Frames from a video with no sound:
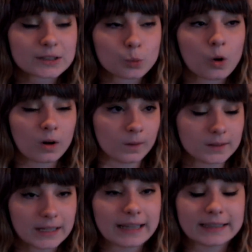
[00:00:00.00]
this
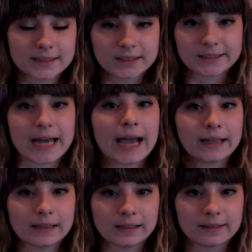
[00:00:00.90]
world and this
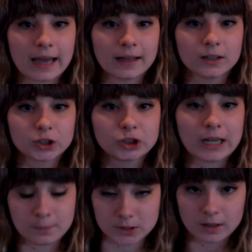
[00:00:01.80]
society that
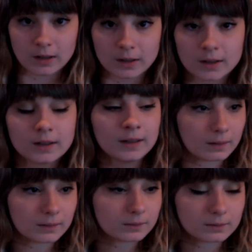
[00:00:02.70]
shames her.
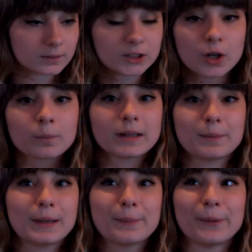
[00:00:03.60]
So
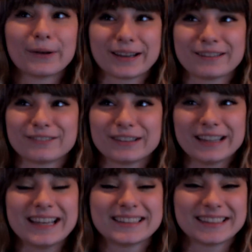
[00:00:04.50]
many people can
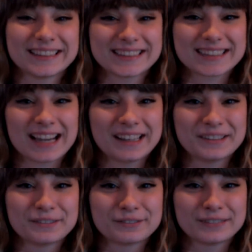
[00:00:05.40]
relate to this
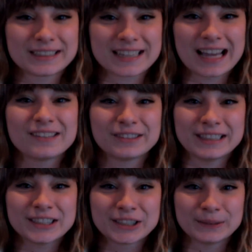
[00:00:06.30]
kind of
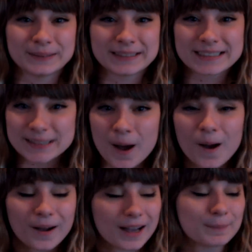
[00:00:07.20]
an issue in this
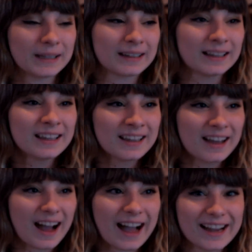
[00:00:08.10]
song. I mean,
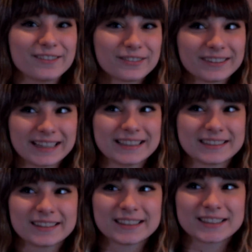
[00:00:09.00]
I
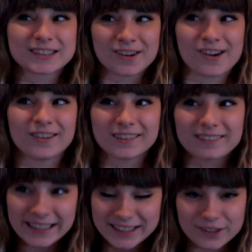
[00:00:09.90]
relate to this
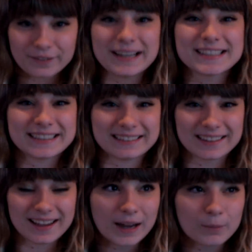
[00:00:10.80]
song like
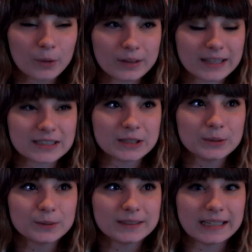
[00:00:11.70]
crazy. I won't get
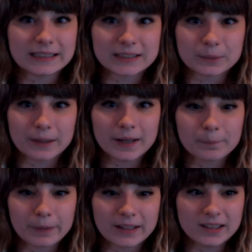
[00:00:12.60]
too into
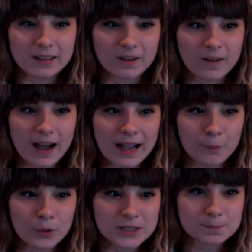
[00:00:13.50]
it, but you know,
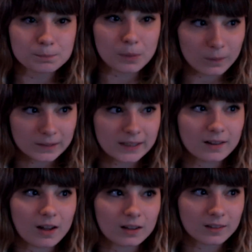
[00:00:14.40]
I was
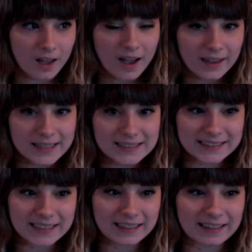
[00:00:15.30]
bullied a lot
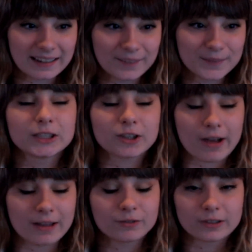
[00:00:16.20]
as a kid. I
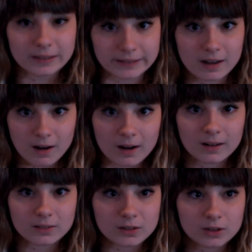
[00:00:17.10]
tried really
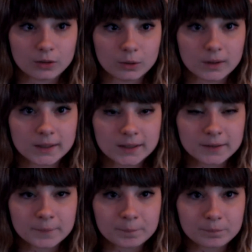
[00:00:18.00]
hard to
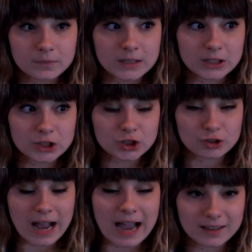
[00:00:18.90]

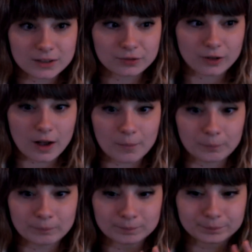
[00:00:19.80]
distract
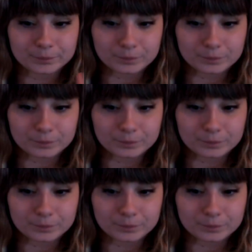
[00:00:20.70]
from